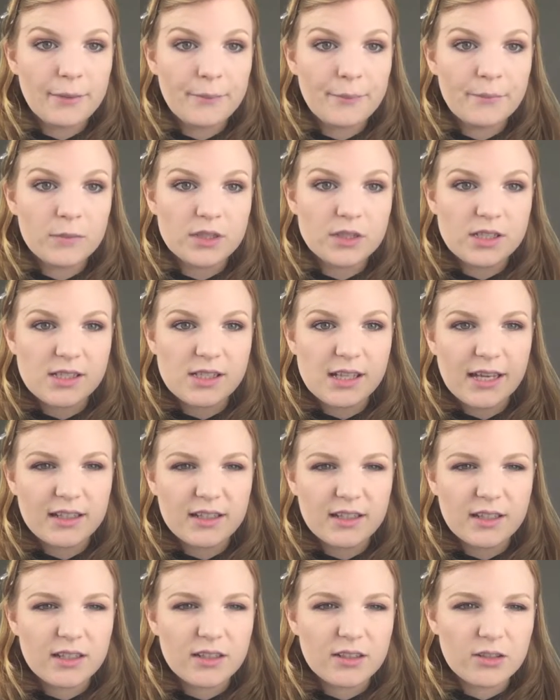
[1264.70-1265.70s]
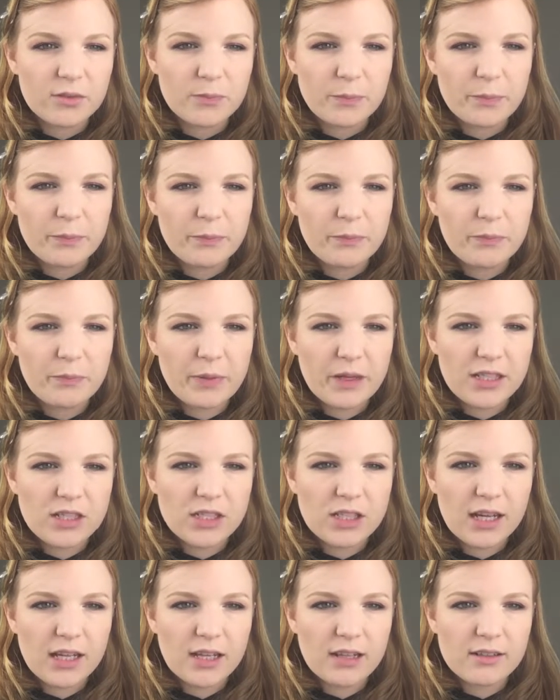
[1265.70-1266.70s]
which is like a good
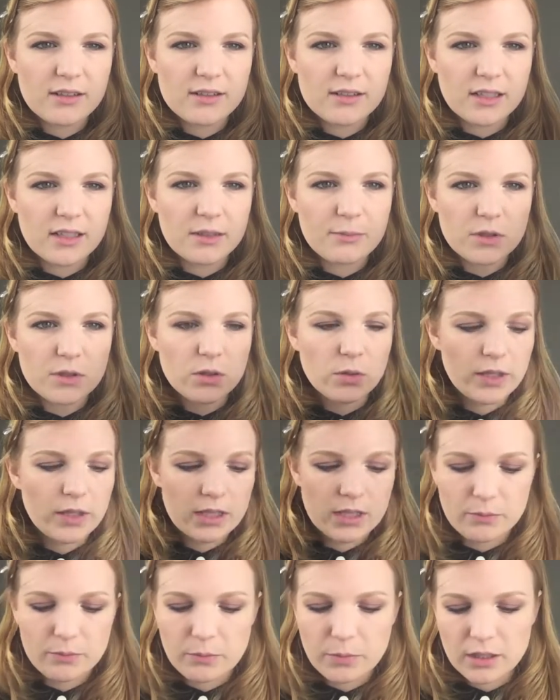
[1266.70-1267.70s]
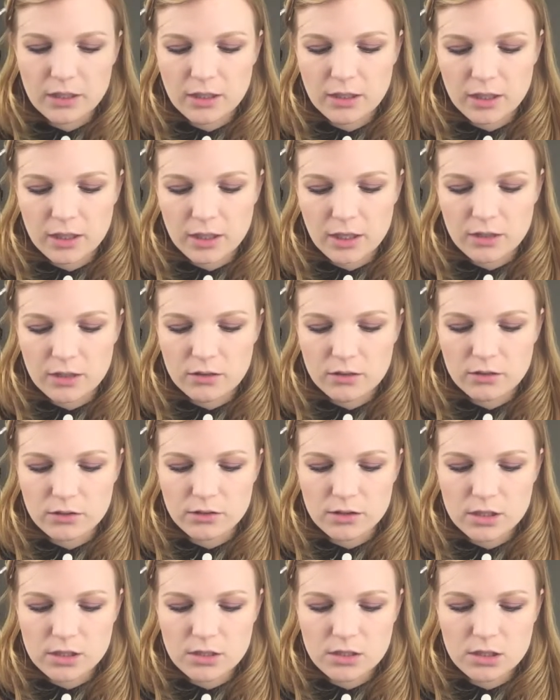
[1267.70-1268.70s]
peach color. It's like in between pink and
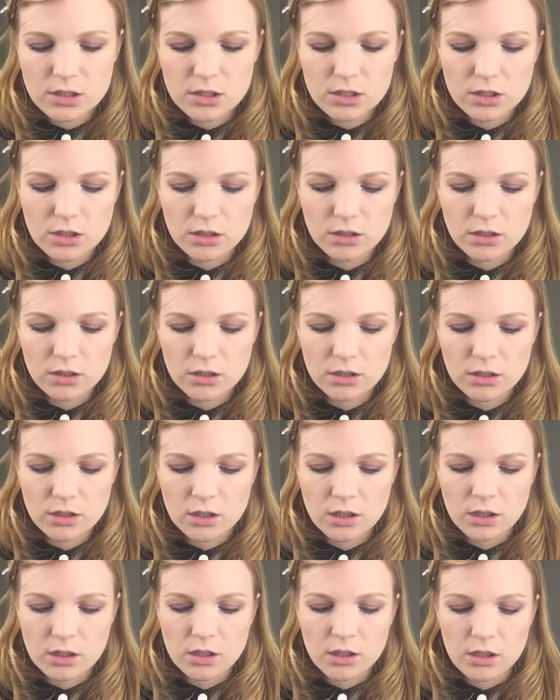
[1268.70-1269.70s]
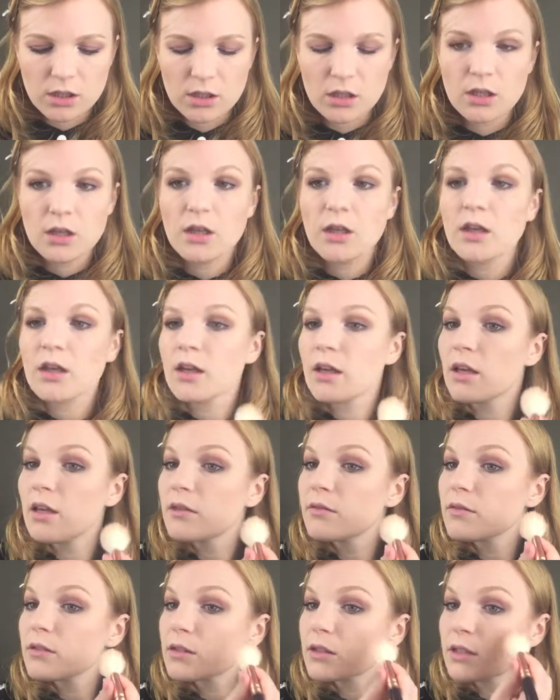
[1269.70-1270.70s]
orange. I'm
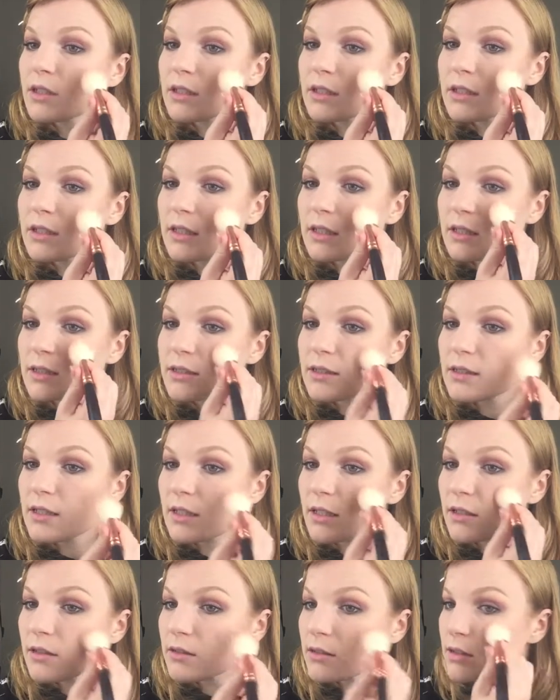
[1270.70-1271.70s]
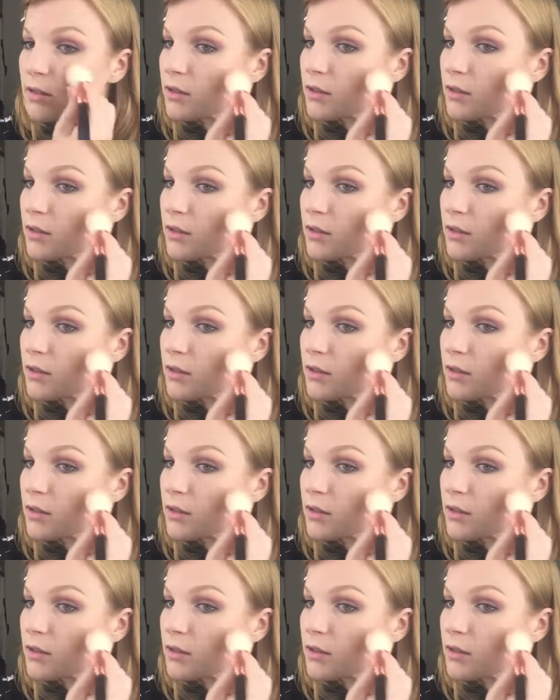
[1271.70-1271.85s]
just gonna dust that